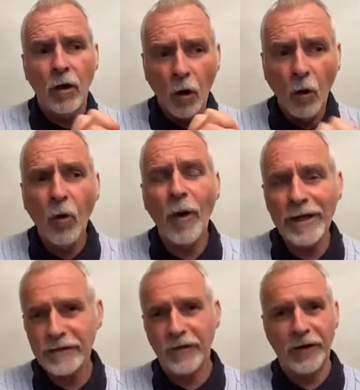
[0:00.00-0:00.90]

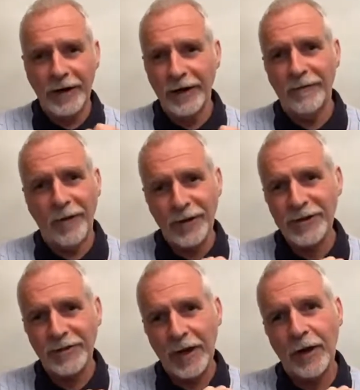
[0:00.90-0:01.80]
Always follow the advice
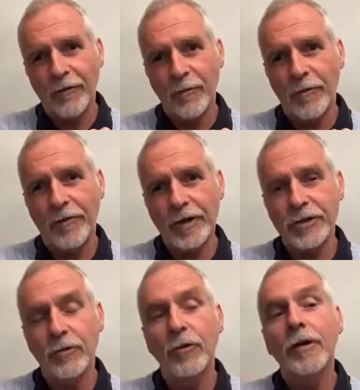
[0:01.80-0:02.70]
of your health
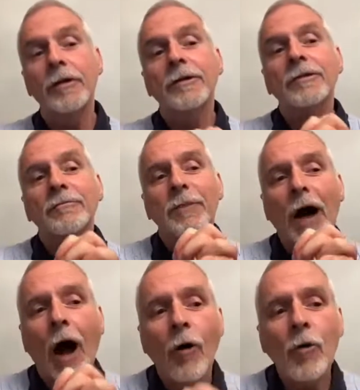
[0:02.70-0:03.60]
professional, but
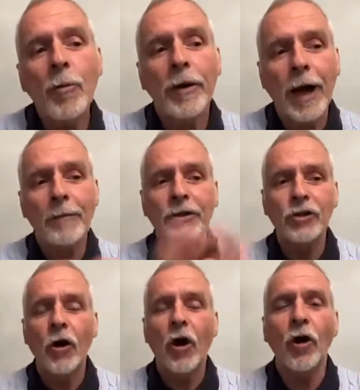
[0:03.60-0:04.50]
open up a
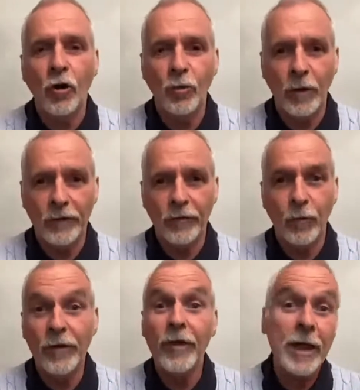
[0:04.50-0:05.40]
dialogue
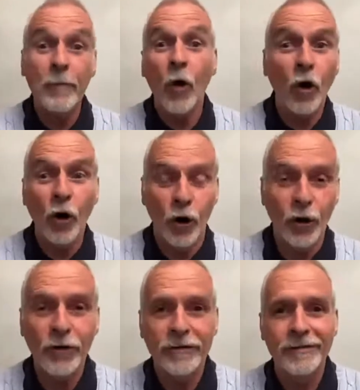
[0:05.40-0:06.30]
with him or
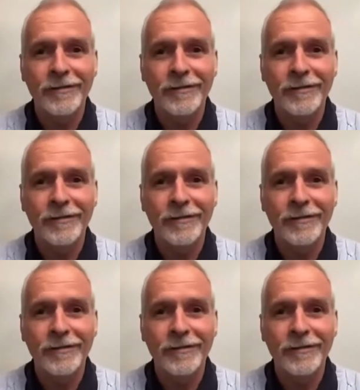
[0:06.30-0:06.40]
her